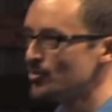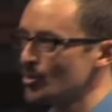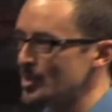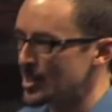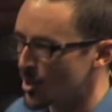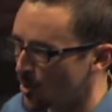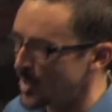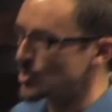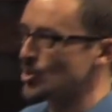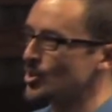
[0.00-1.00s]
you for being a
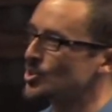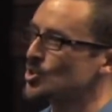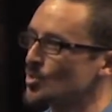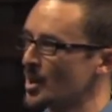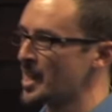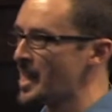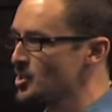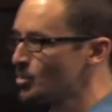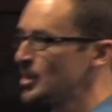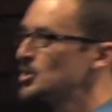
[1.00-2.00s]
great church to our
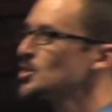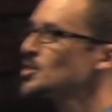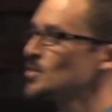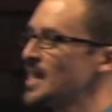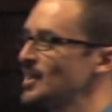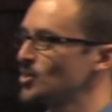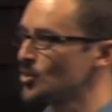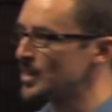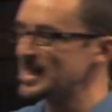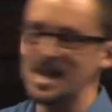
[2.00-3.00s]
guest preachers. We had
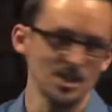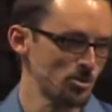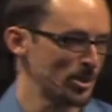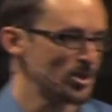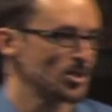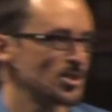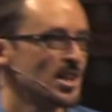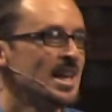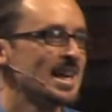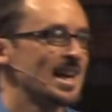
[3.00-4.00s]
three guest preachers